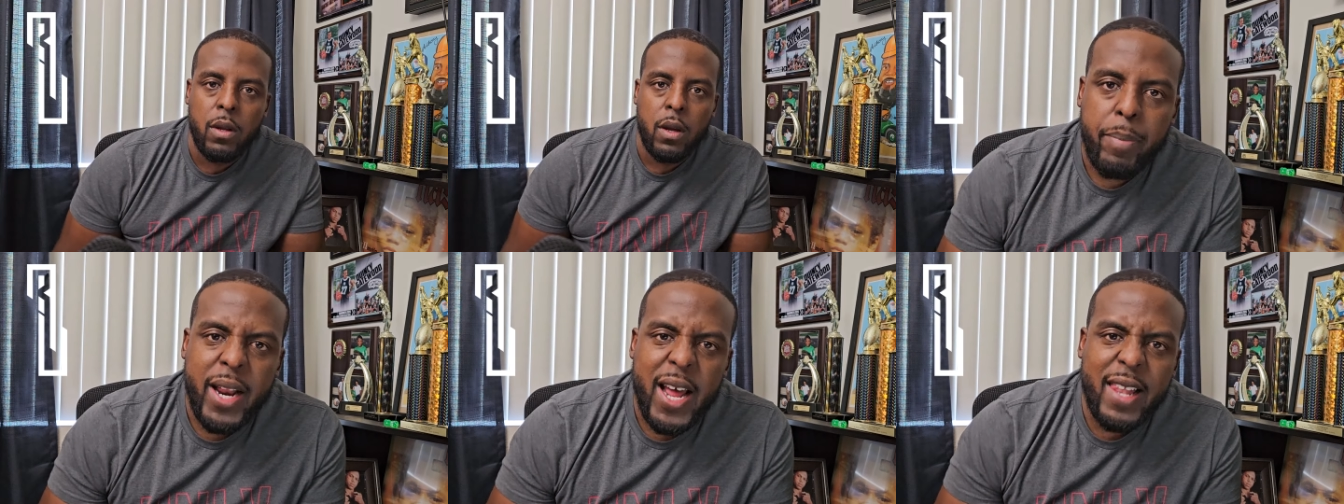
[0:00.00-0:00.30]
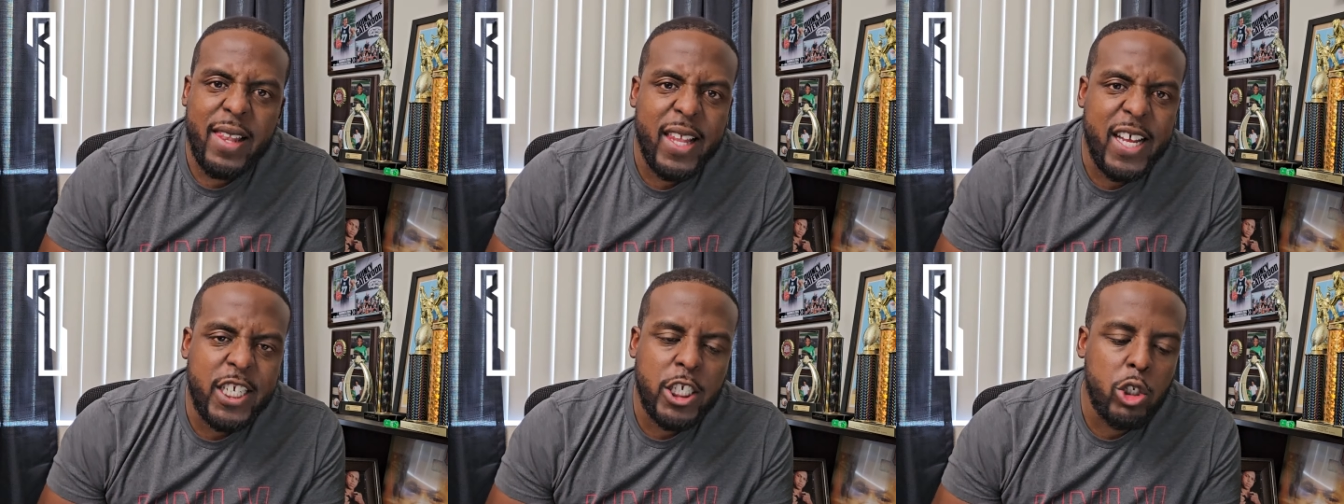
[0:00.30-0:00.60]
but
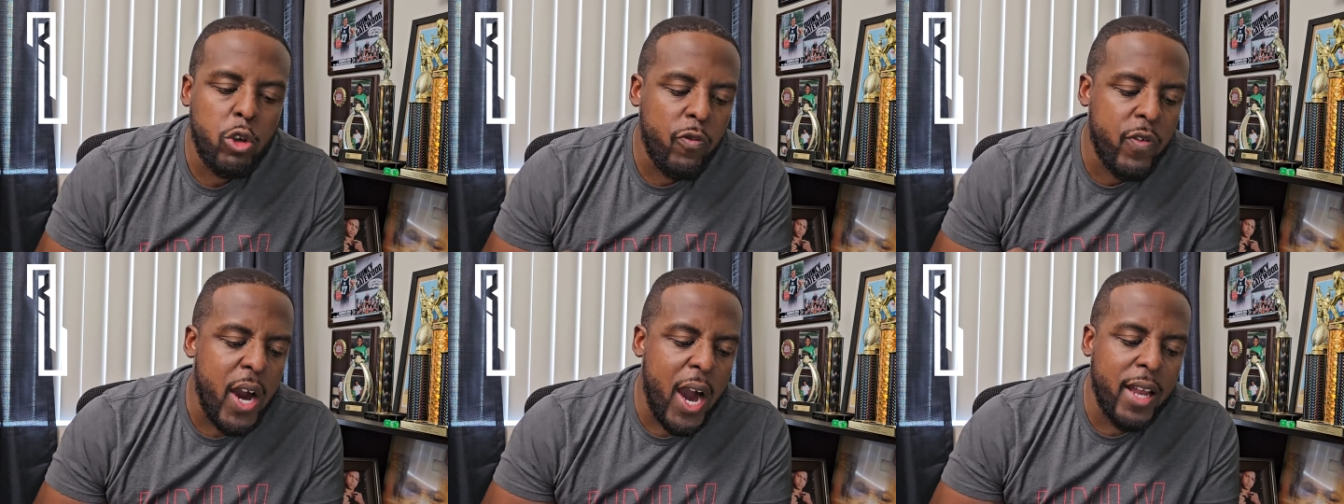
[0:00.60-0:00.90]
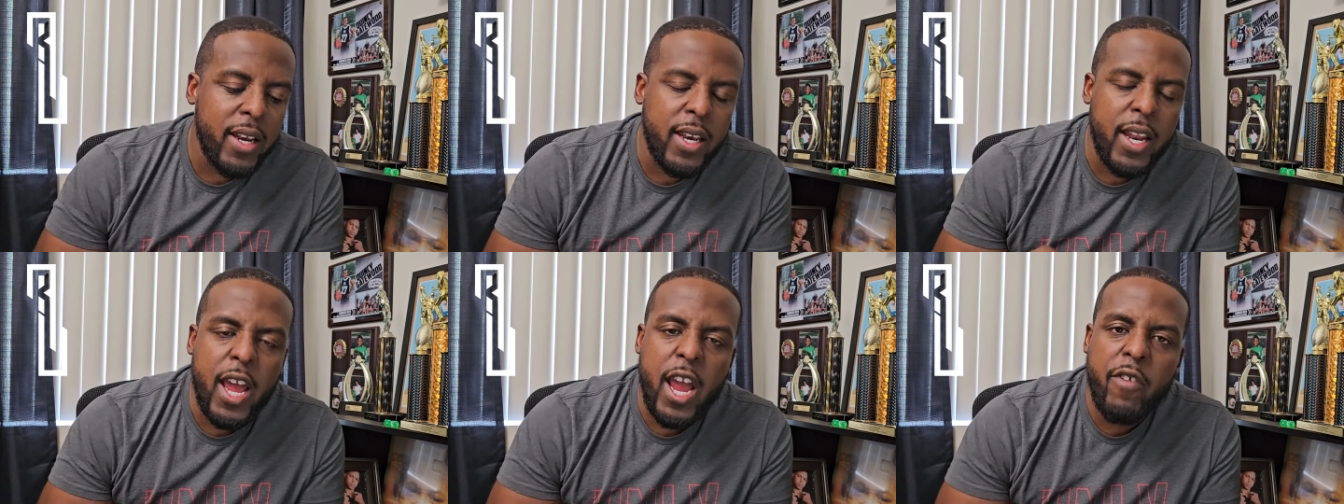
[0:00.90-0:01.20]
at least you've
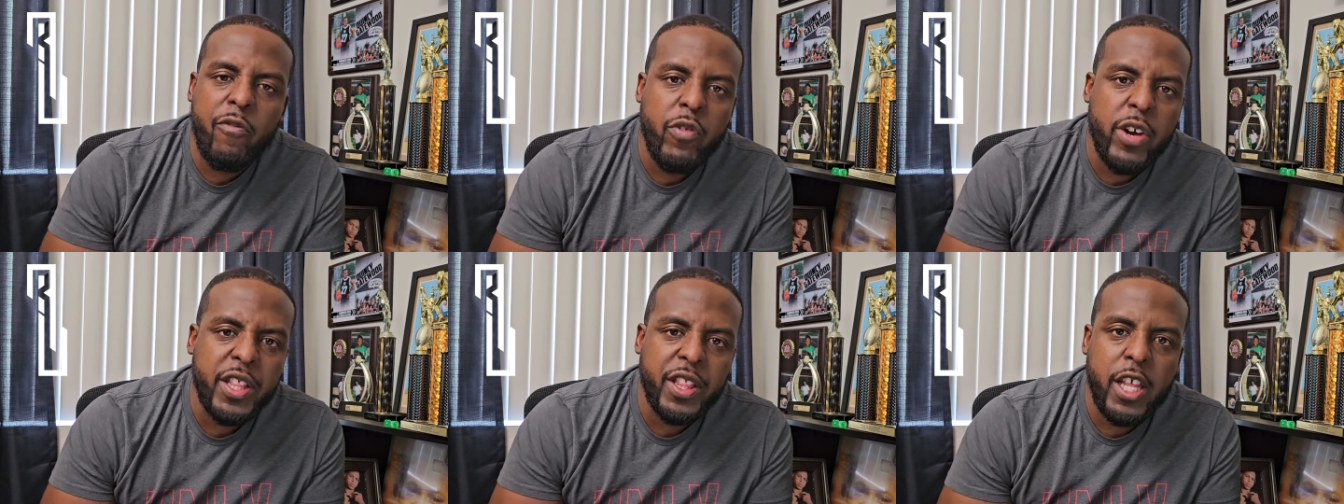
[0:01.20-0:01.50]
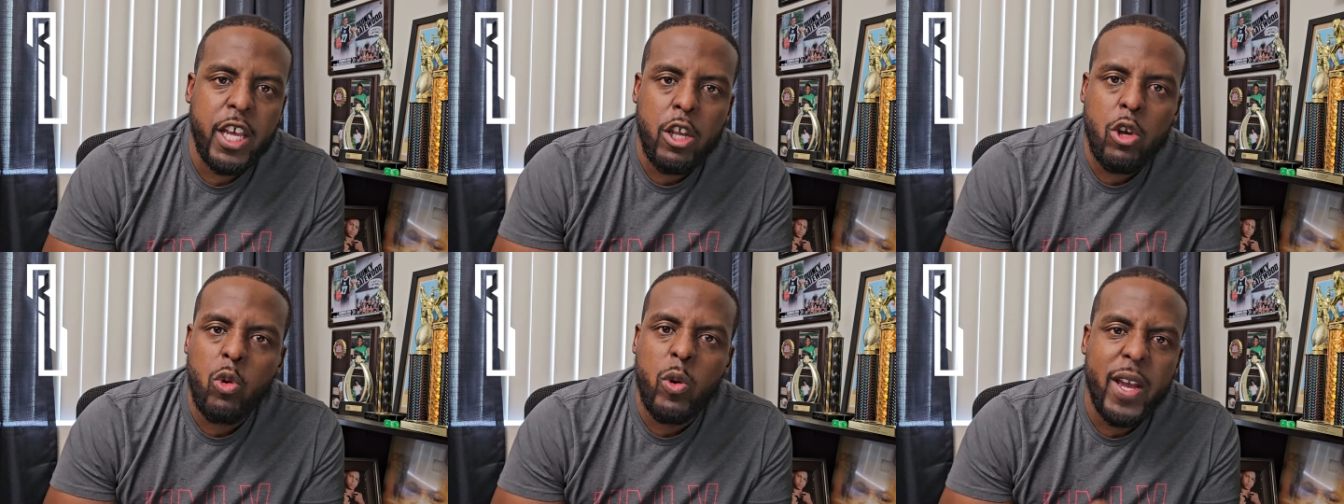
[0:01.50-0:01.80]
gotten
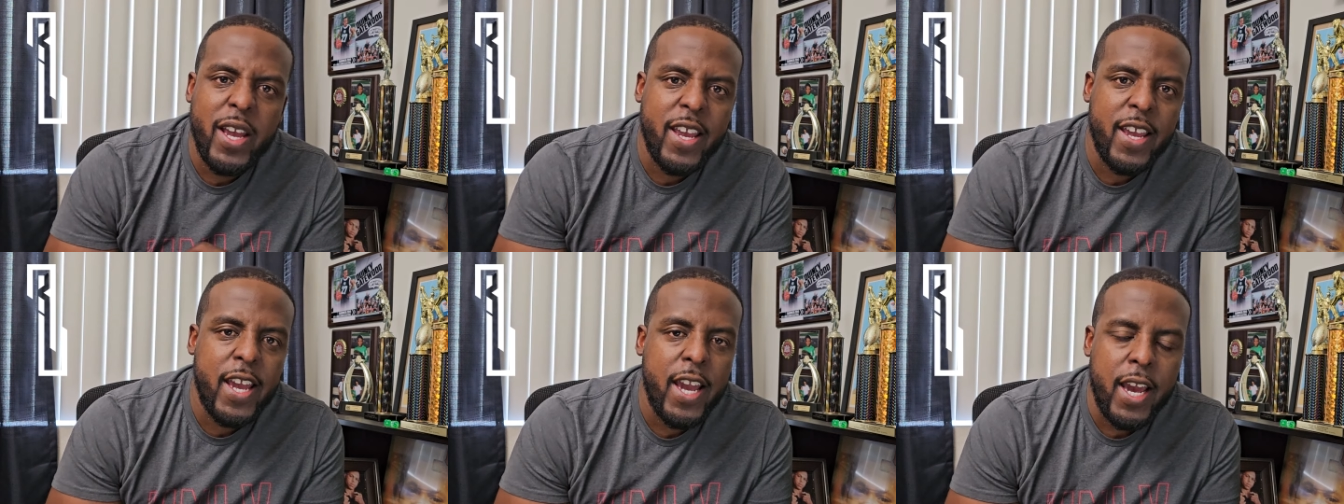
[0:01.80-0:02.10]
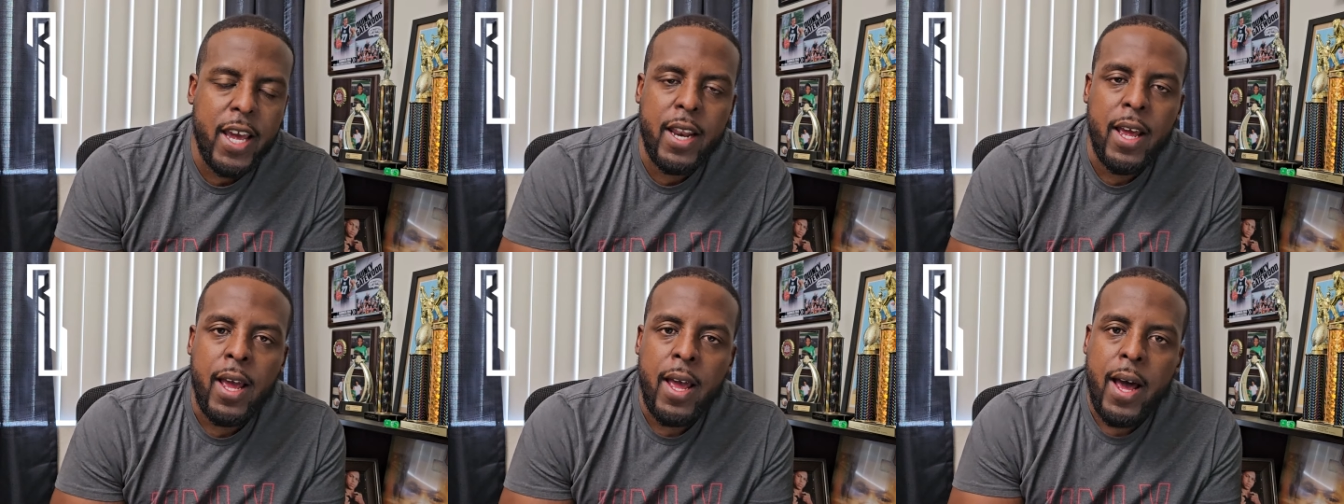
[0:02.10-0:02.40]
everything you can
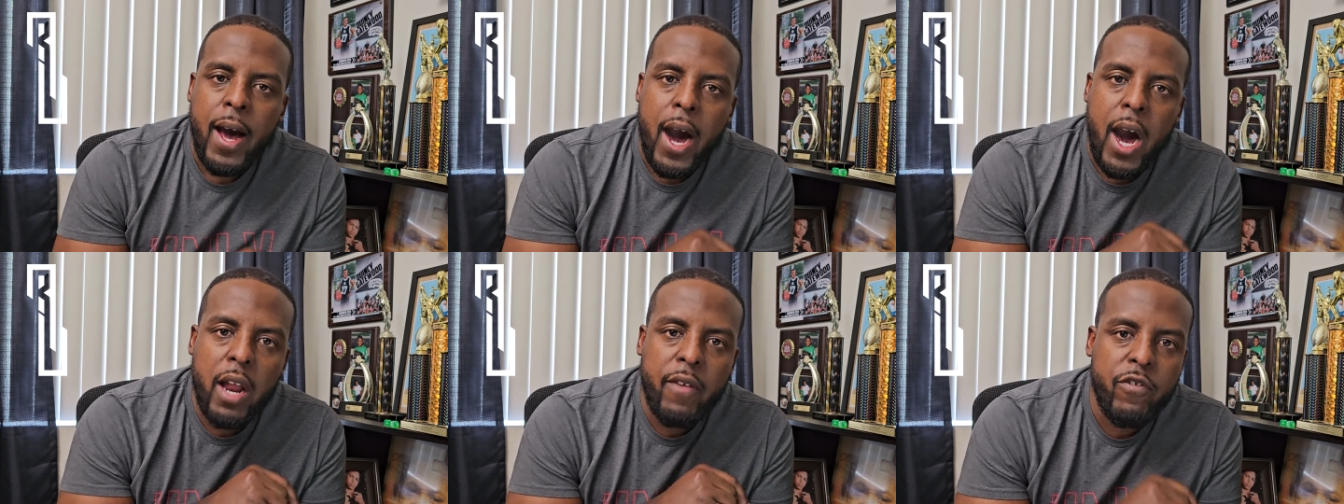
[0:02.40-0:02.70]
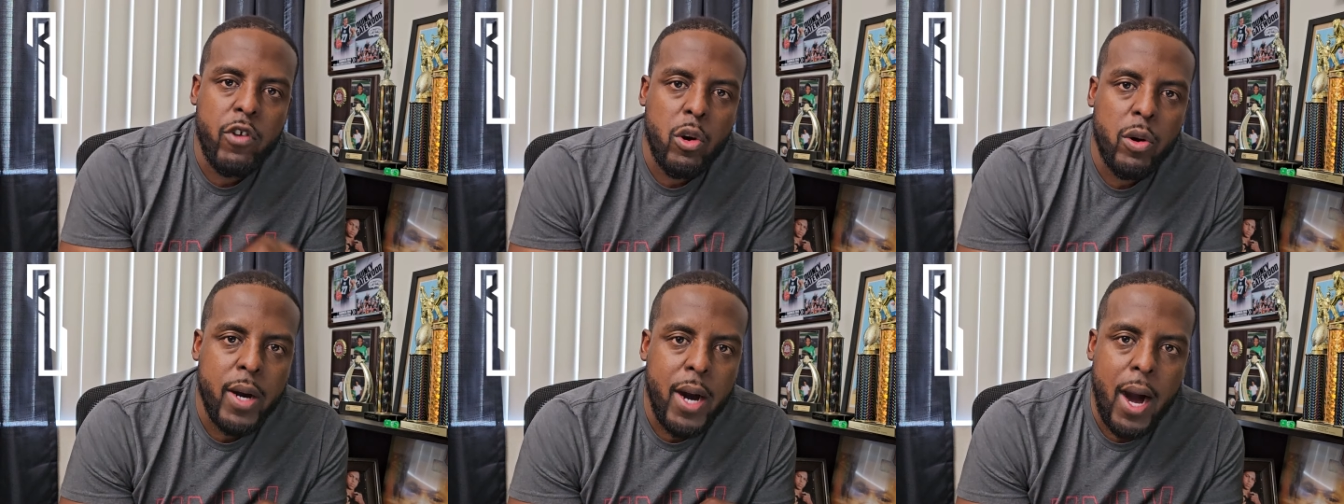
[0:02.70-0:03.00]
get out of
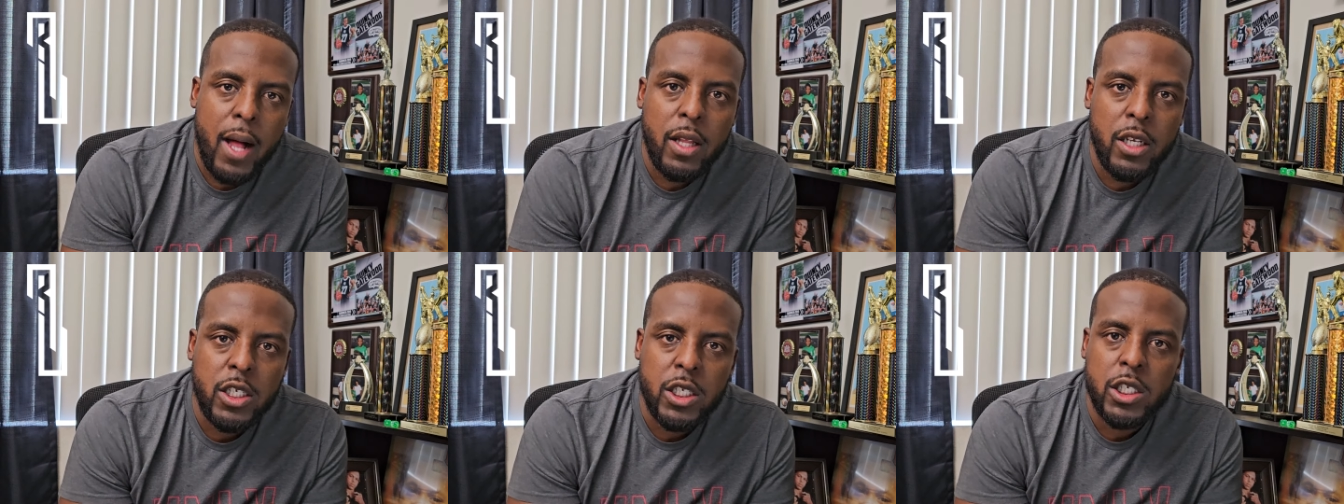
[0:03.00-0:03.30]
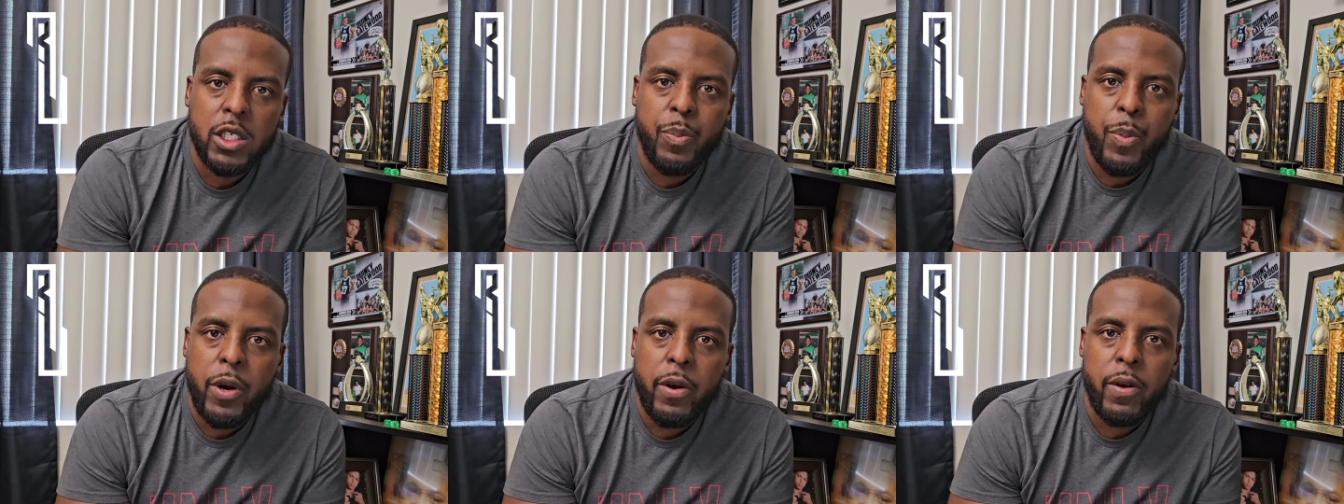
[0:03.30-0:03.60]
your college
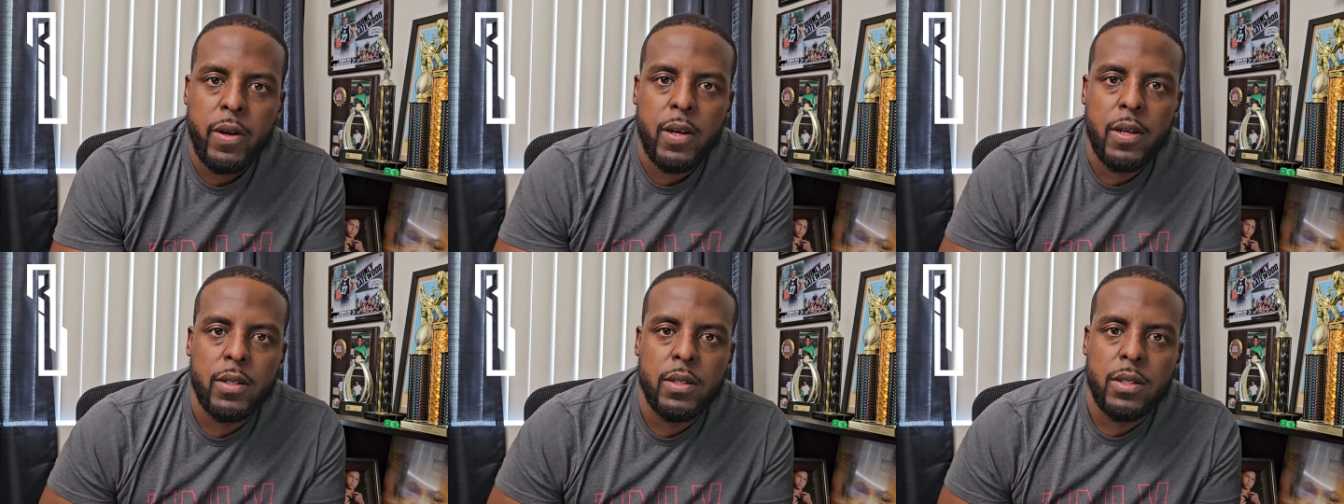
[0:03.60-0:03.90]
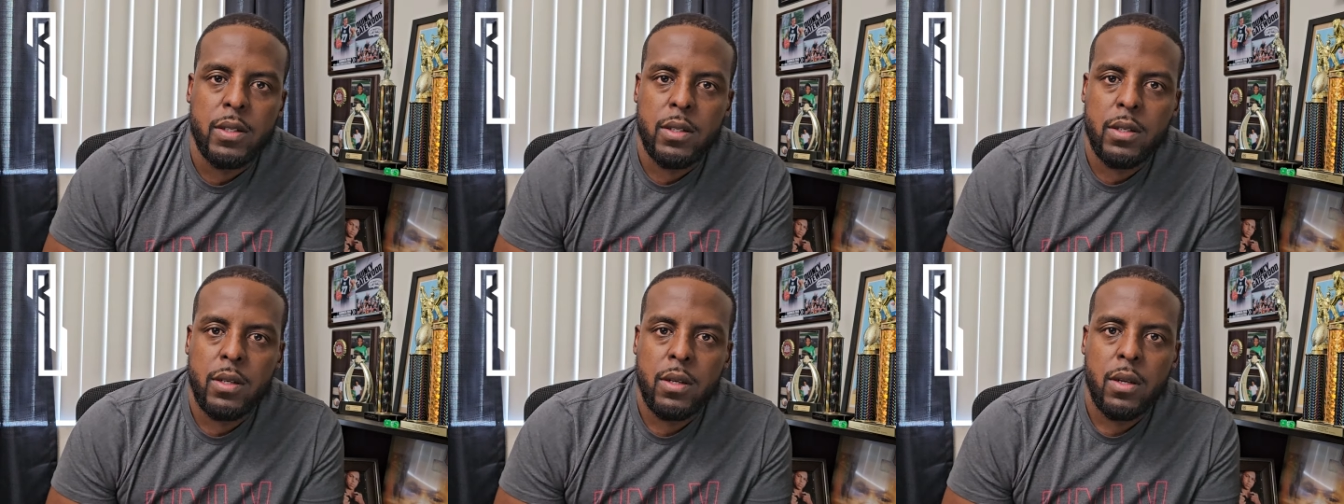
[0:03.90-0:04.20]

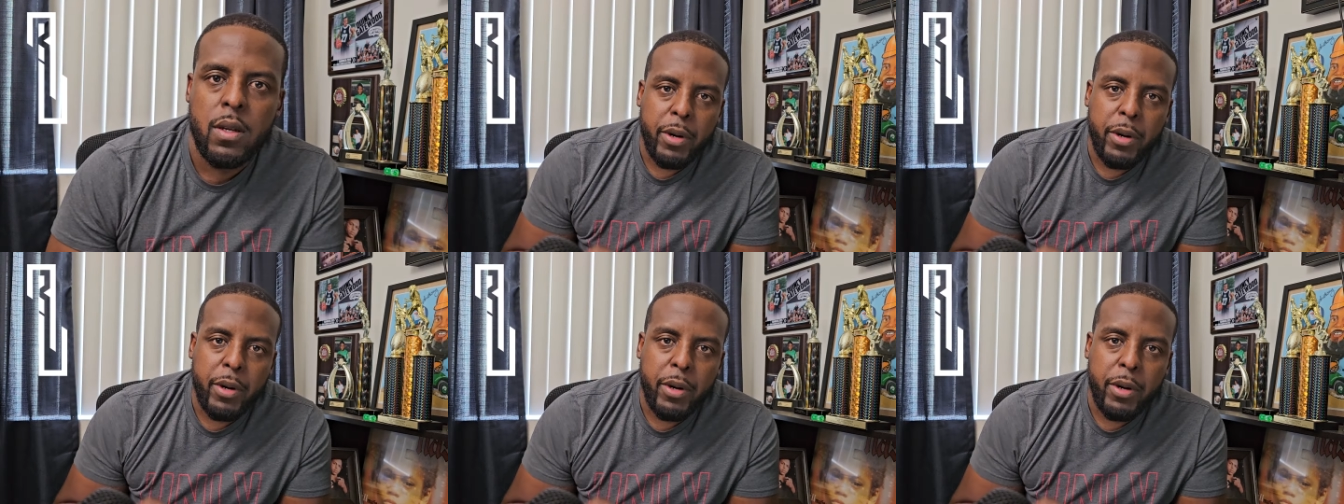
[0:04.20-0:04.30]
experience.